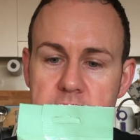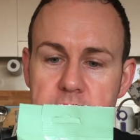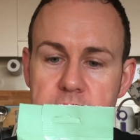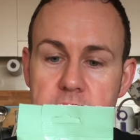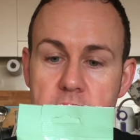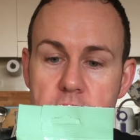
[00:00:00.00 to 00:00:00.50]

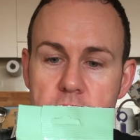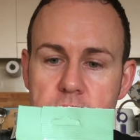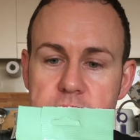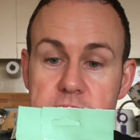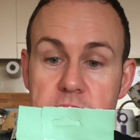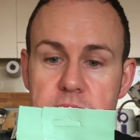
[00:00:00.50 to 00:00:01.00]
um, the
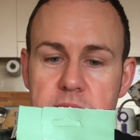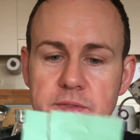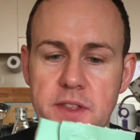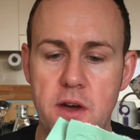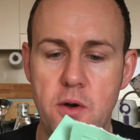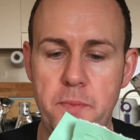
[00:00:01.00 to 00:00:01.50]
whole serving
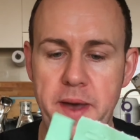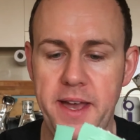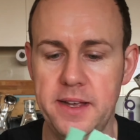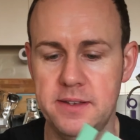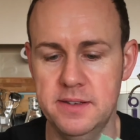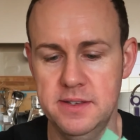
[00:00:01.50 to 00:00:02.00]
for the whole
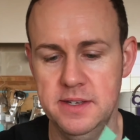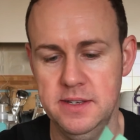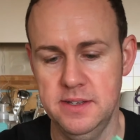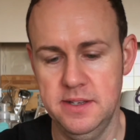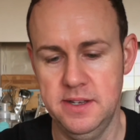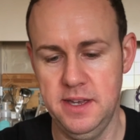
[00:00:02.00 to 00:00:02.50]
pack.
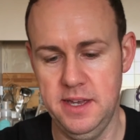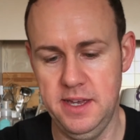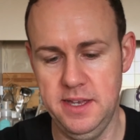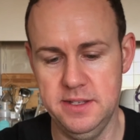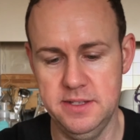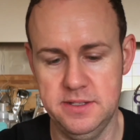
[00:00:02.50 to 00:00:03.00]

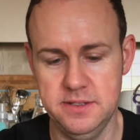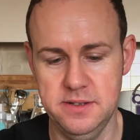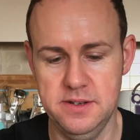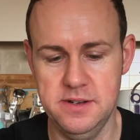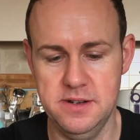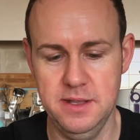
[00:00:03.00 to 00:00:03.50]
And
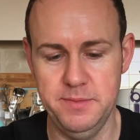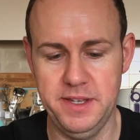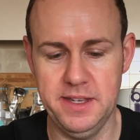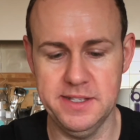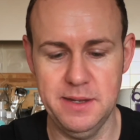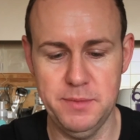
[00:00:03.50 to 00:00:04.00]
oh, let me
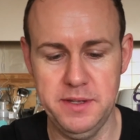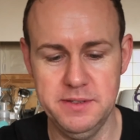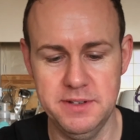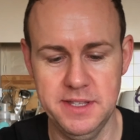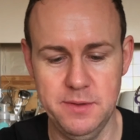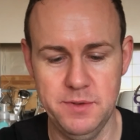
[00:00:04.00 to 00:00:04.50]
guess how many
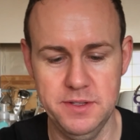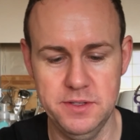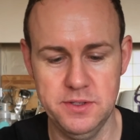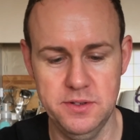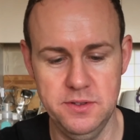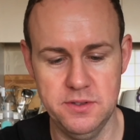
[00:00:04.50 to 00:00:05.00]
are in there. One,
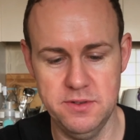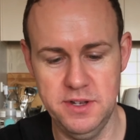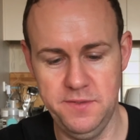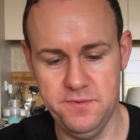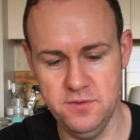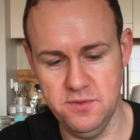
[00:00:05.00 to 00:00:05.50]
two,
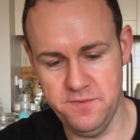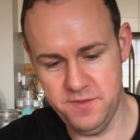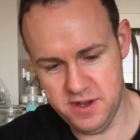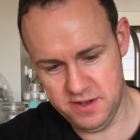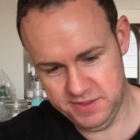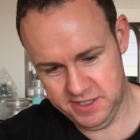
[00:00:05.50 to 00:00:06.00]
three, four,
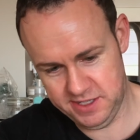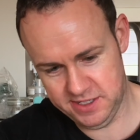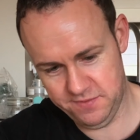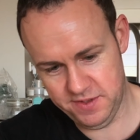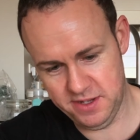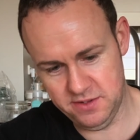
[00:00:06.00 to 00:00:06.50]
five, six,
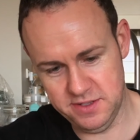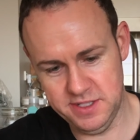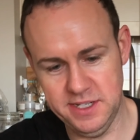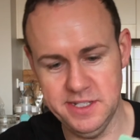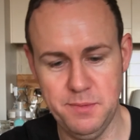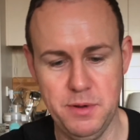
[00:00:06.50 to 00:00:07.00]
seven, eight, nine,
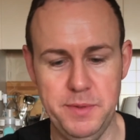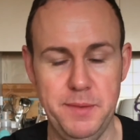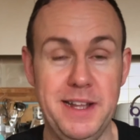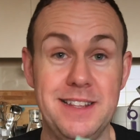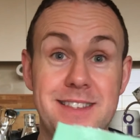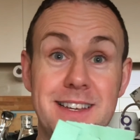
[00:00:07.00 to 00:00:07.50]
ten. So probably
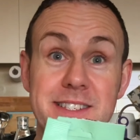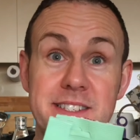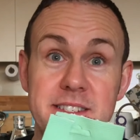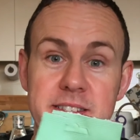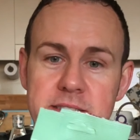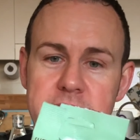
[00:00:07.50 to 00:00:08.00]
about a
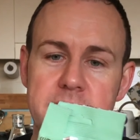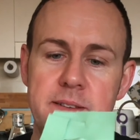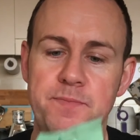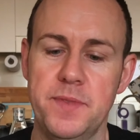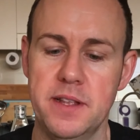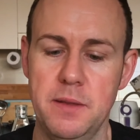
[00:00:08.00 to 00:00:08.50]
dozen
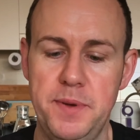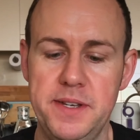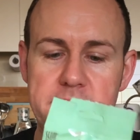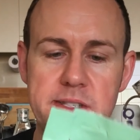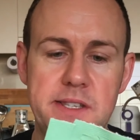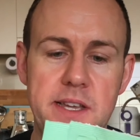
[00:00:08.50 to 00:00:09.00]
little
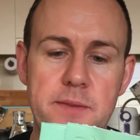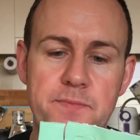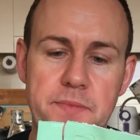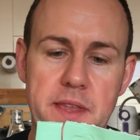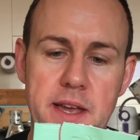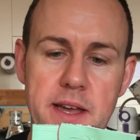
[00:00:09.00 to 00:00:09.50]
pieces there.
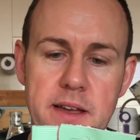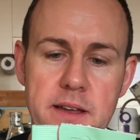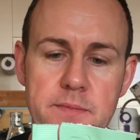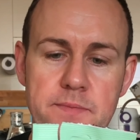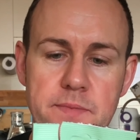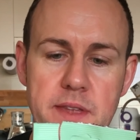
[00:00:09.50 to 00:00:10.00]

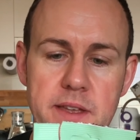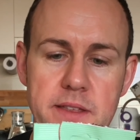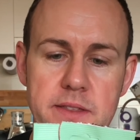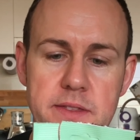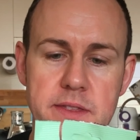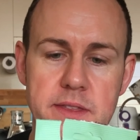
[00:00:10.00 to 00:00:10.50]
Um,
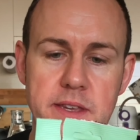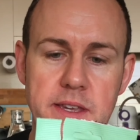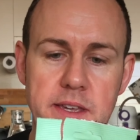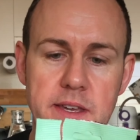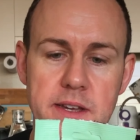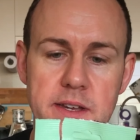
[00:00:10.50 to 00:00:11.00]

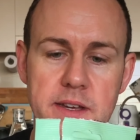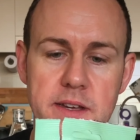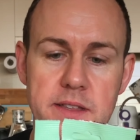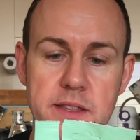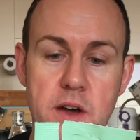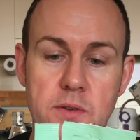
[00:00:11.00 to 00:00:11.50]
the
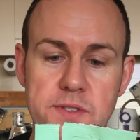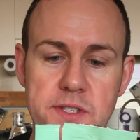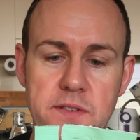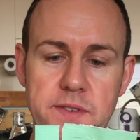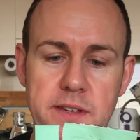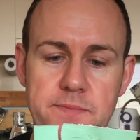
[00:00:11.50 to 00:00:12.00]
uh, the whole
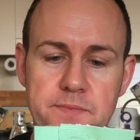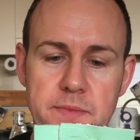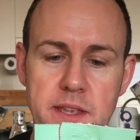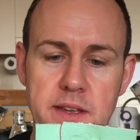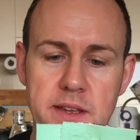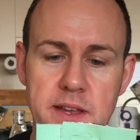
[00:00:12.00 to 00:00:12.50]
serving.
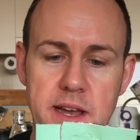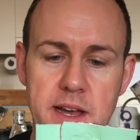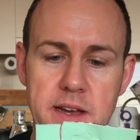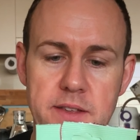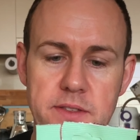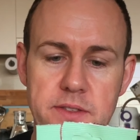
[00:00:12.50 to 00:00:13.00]

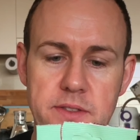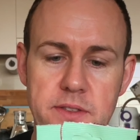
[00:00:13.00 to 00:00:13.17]
Uh,